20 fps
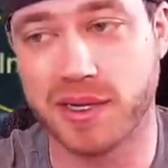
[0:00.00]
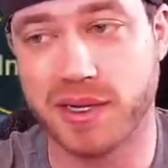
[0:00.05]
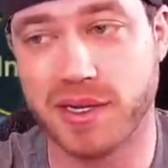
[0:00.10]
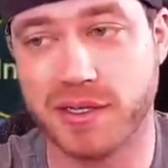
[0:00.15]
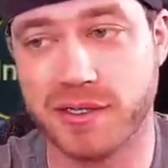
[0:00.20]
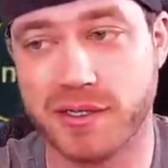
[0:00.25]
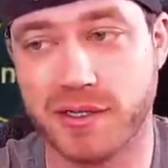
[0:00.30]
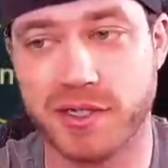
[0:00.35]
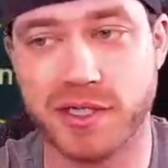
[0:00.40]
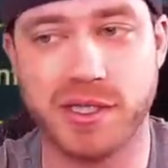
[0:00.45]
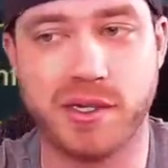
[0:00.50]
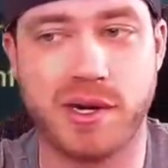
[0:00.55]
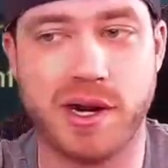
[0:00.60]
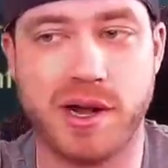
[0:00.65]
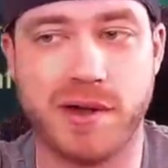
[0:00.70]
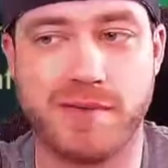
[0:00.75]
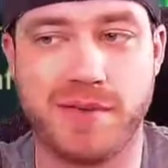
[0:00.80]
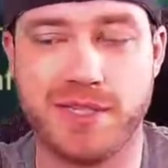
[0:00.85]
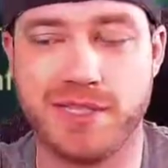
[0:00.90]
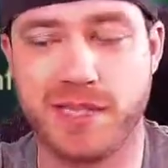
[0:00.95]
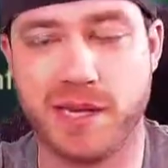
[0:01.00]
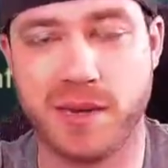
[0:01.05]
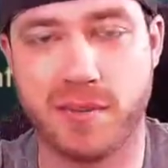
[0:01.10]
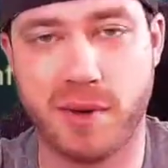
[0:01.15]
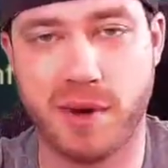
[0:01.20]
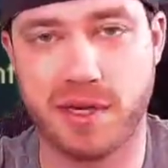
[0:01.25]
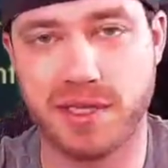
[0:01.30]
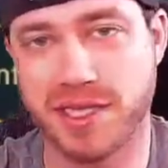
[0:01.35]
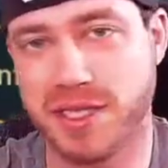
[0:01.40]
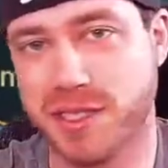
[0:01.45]
Usually you're not facing a
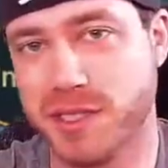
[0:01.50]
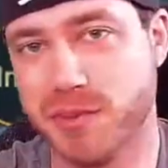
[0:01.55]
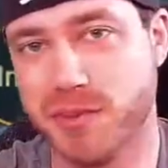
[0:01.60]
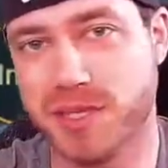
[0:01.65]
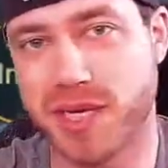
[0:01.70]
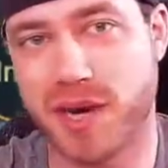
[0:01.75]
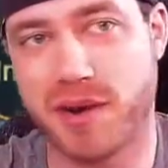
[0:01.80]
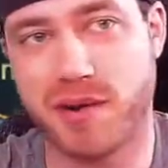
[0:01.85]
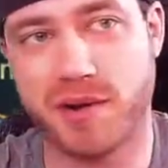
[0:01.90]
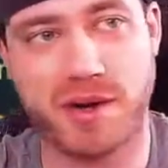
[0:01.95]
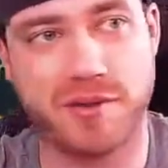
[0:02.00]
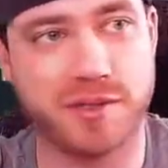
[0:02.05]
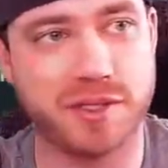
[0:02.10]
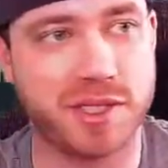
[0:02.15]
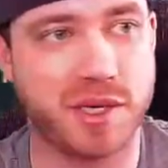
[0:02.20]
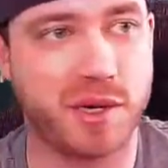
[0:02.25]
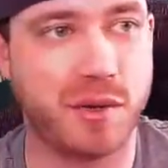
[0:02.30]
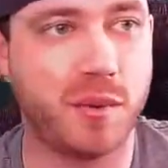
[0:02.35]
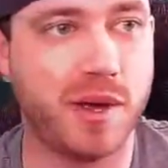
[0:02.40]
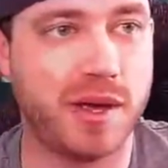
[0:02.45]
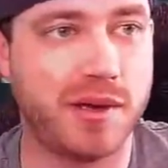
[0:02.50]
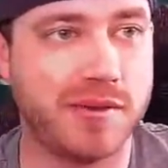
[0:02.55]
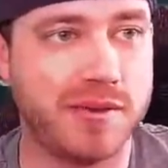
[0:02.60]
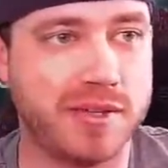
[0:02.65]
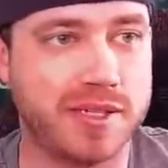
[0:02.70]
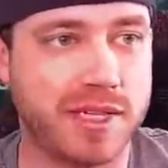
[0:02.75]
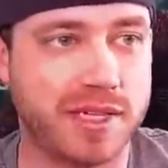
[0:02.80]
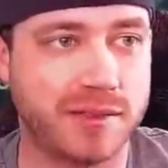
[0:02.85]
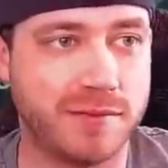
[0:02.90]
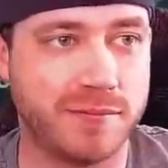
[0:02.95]
boss in Doom Tower every single wave. It's
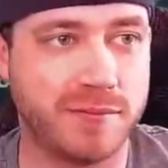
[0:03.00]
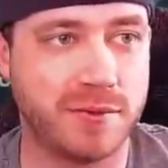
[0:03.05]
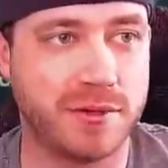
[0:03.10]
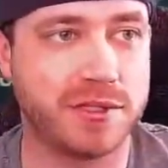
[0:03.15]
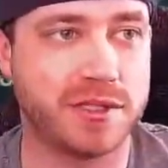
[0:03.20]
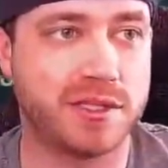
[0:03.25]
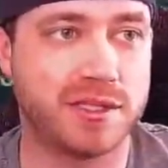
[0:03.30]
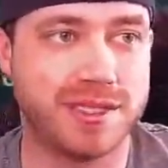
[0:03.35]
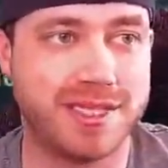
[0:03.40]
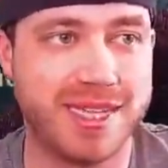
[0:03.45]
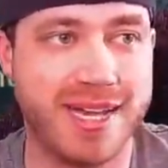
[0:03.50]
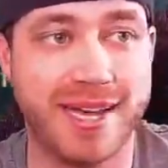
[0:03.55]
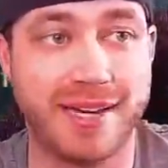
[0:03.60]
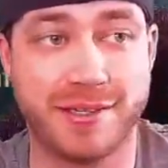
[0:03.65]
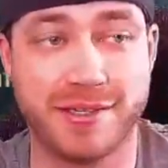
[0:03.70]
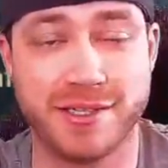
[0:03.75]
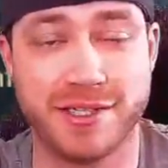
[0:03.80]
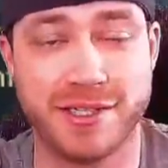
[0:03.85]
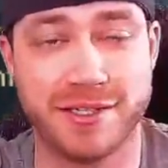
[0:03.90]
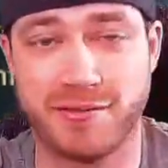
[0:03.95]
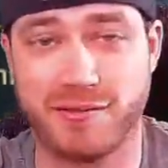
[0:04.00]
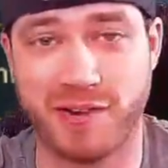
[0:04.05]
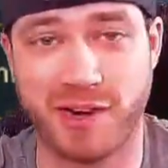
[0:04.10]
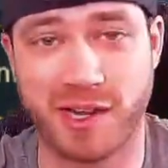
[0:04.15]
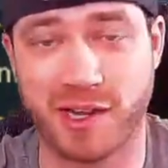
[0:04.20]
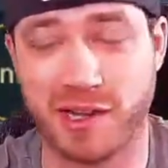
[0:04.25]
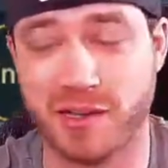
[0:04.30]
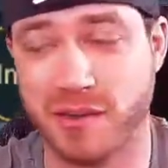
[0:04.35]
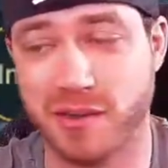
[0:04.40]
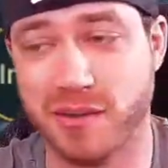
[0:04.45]
like the first 10 are just
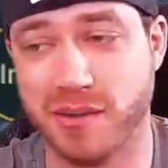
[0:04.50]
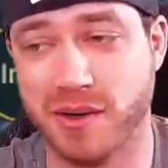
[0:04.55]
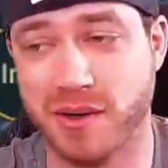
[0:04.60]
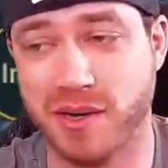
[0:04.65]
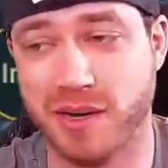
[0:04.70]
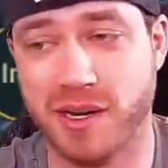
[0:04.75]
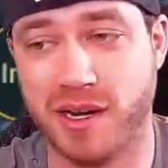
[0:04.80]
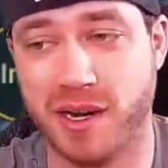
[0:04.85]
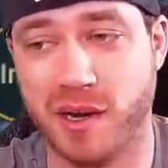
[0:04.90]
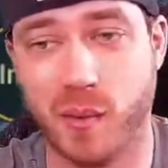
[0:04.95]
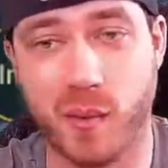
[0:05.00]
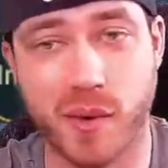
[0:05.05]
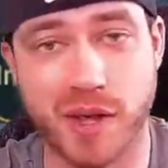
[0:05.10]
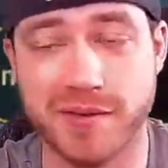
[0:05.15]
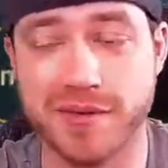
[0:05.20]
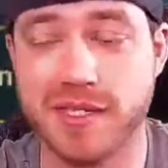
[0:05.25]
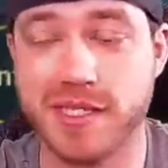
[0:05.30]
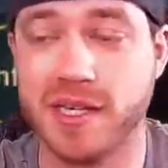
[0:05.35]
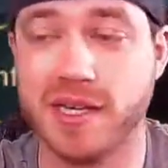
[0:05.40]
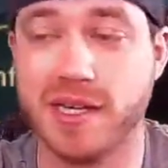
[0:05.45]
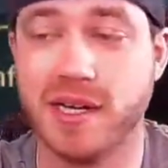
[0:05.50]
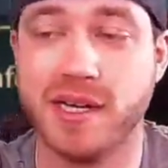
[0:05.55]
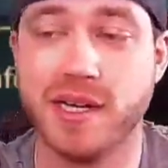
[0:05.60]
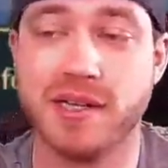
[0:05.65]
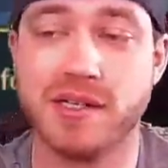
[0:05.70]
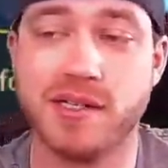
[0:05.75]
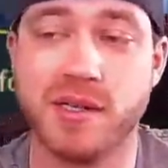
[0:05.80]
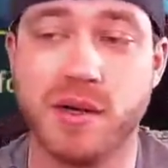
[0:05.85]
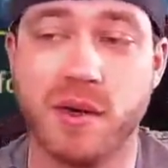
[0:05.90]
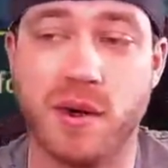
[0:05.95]
regular waves.
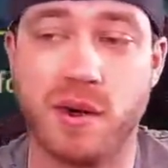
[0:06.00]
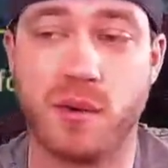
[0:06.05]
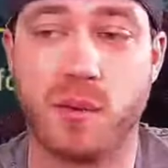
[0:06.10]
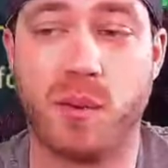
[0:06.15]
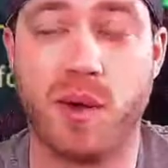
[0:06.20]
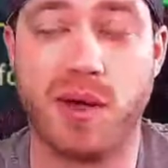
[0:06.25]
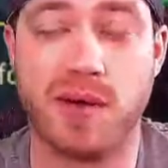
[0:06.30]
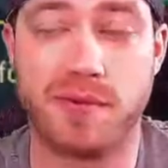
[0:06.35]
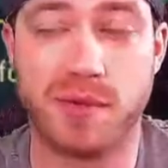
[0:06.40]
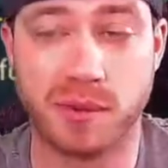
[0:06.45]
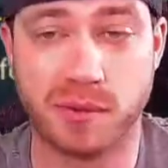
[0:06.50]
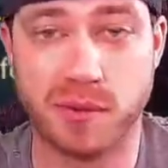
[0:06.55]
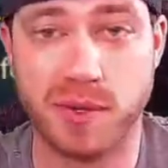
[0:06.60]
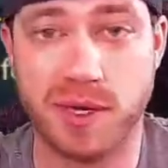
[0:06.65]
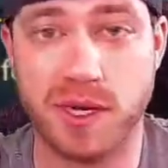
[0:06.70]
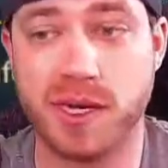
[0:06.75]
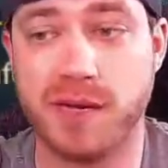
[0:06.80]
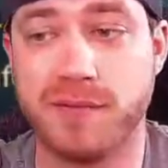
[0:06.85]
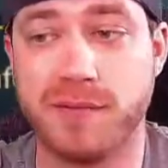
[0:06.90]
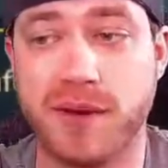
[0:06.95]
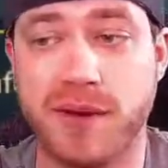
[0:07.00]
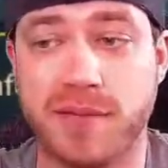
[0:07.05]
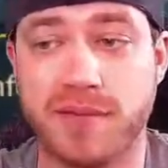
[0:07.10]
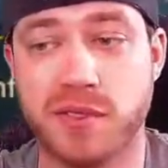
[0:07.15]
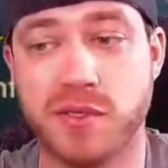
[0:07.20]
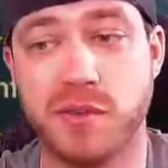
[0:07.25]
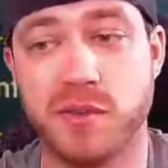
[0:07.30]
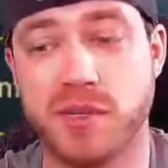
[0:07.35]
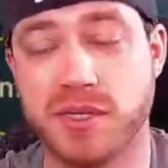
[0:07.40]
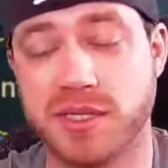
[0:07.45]
So on wave 3, if you have
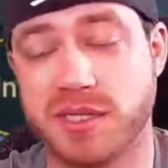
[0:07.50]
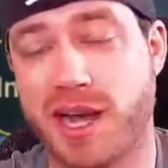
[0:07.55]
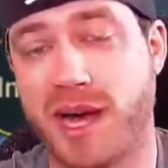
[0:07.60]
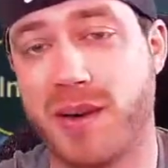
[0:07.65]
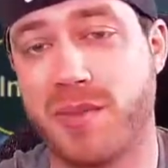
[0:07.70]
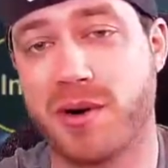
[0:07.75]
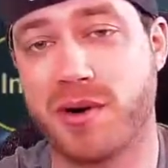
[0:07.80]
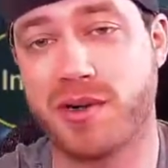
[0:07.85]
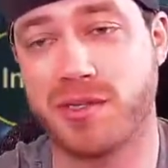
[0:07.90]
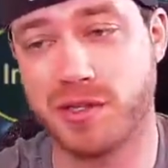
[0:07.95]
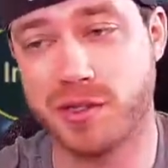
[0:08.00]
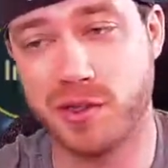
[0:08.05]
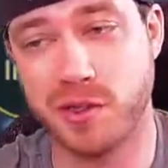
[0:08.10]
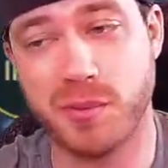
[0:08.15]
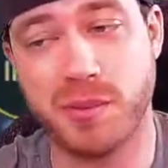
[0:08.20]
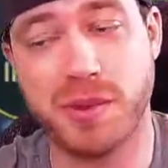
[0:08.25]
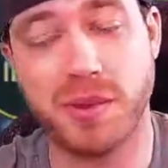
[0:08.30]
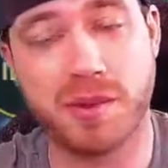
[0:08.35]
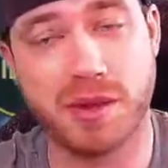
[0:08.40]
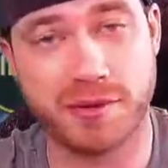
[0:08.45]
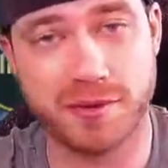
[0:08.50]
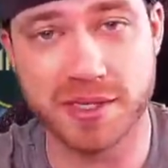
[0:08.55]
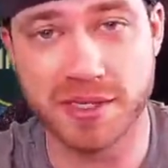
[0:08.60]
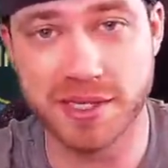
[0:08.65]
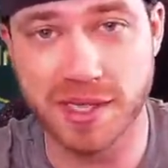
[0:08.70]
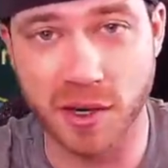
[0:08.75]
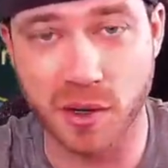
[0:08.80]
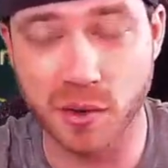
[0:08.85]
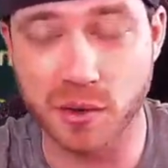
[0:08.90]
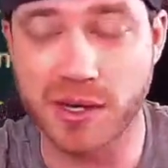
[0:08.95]
2 Prince Cottoners or 2 people that reset
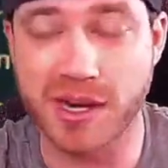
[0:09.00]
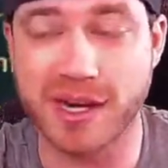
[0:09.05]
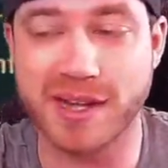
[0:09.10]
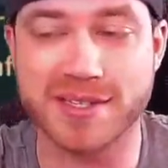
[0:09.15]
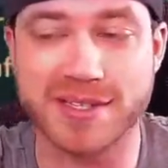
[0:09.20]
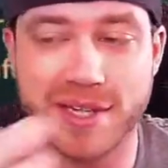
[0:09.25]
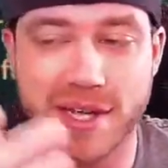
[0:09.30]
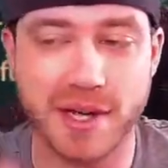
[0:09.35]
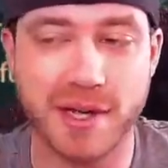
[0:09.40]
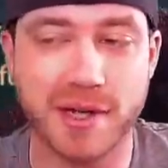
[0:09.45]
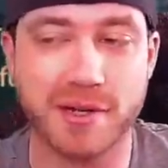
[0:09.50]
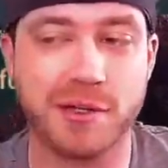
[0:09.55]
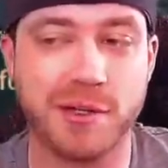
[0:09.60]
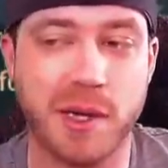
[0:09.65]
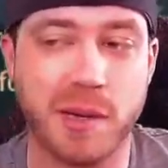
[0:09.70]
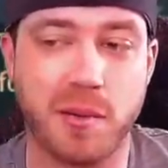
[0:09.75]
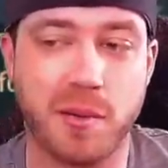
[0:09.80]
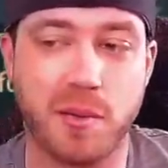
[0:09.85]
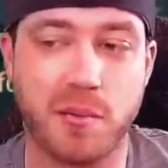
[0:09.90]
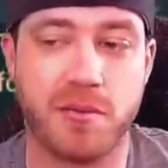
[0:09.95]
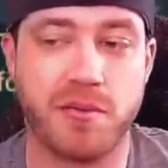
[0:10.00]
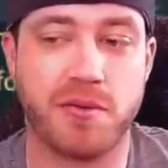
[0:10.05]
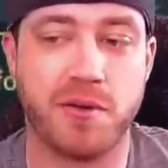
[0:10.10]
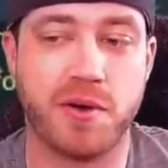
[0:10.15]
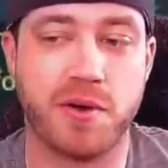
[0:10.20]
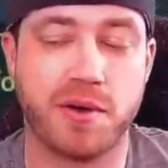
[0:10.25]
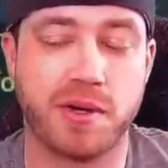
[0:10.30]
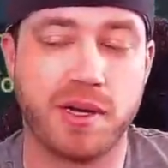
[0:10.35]
cooldowns, you're able to provoke